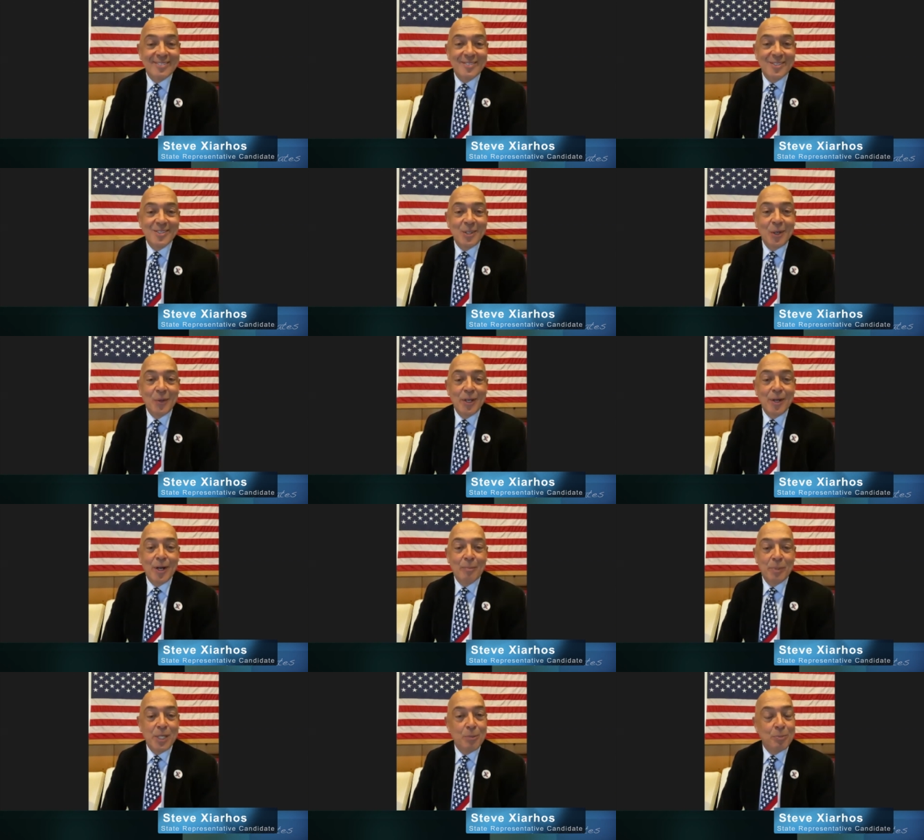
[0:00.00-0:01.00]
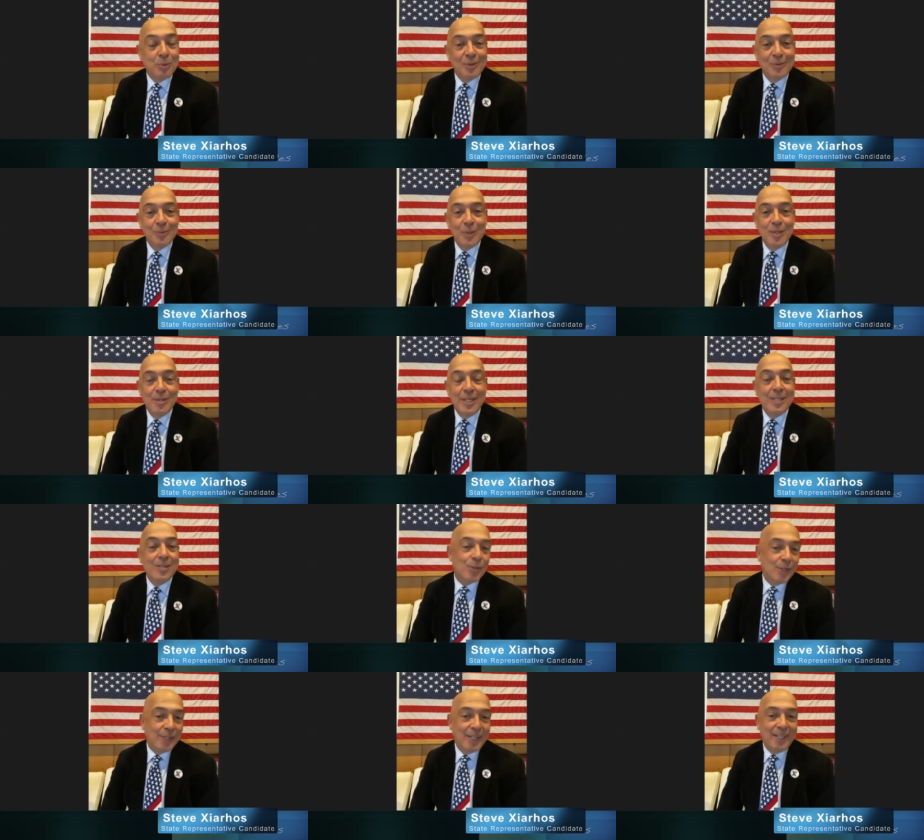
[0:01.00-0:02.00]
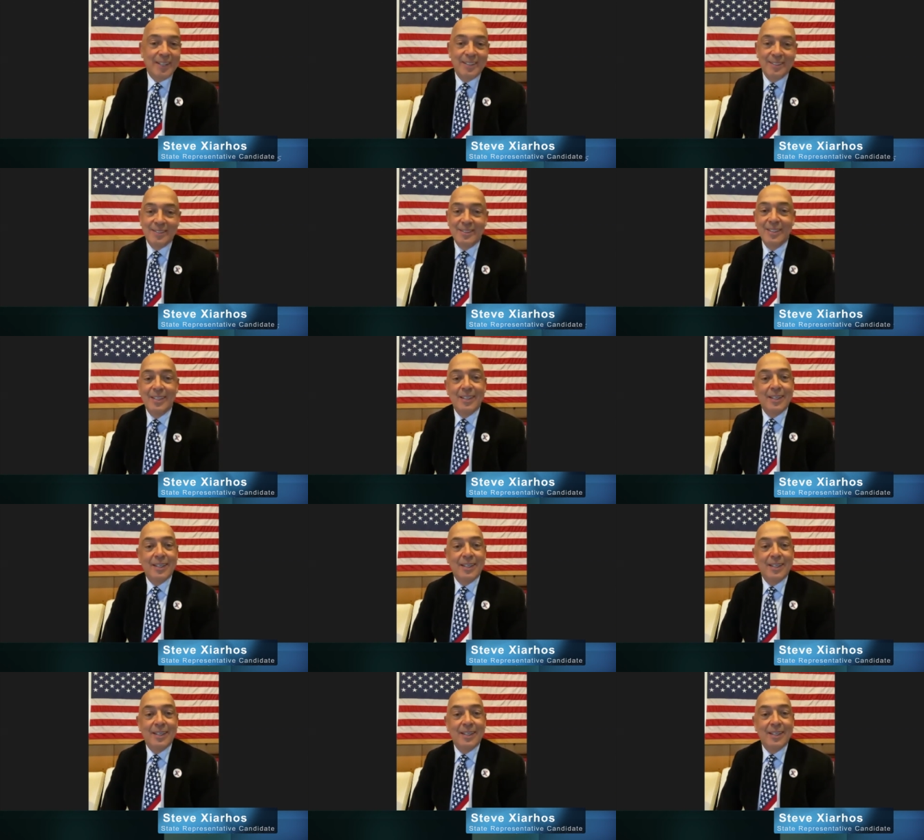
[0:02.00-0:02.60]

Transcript: You know, there are people with internet and,